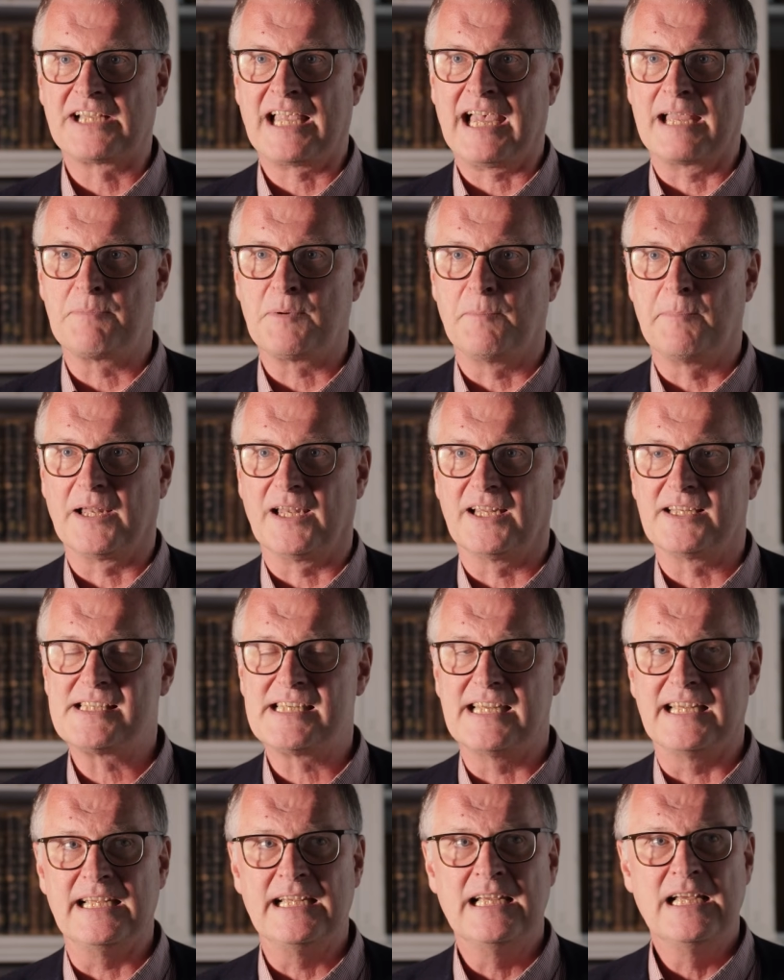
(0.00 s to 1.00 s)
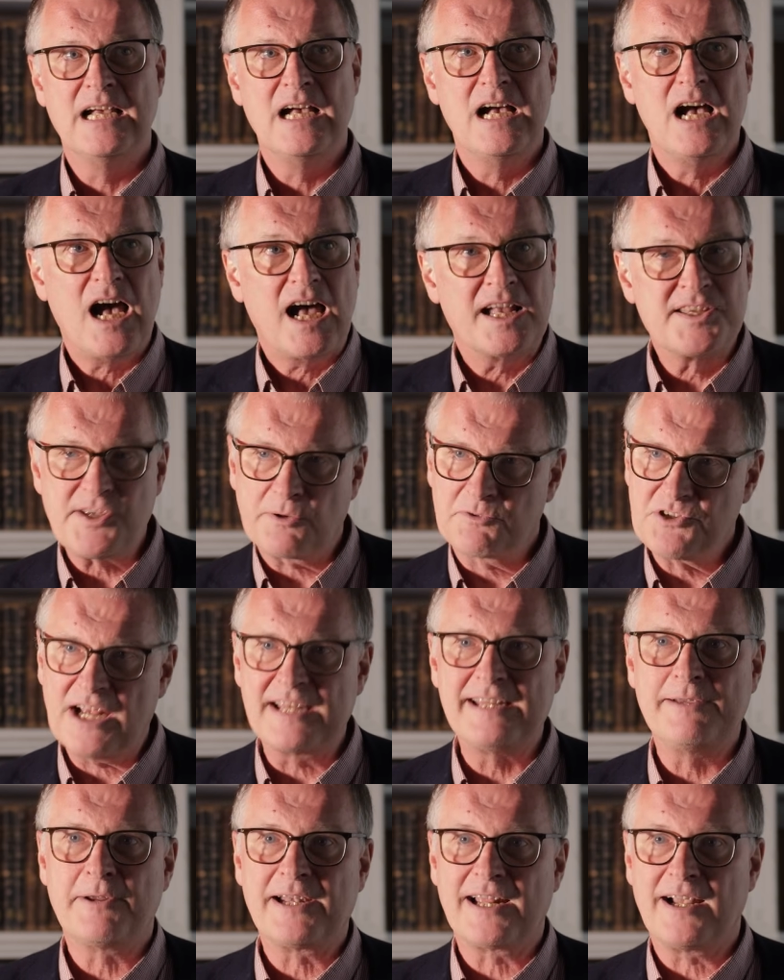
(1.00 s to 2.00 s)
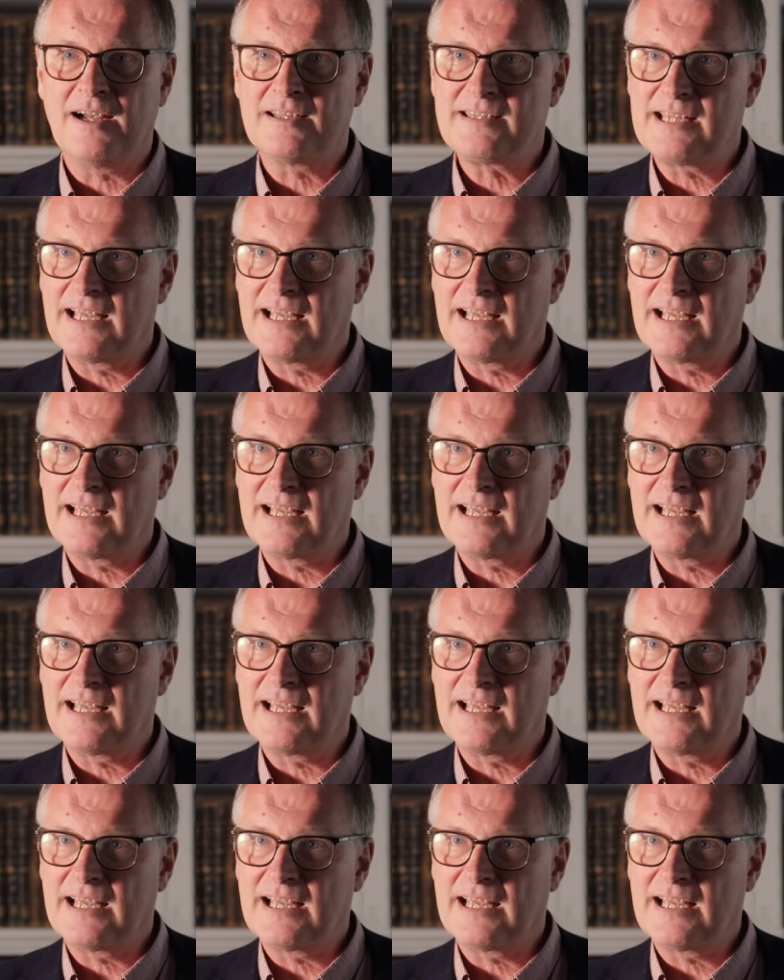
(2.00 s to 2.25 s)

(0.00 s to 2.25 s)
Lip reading: the capability. And so genuinely, I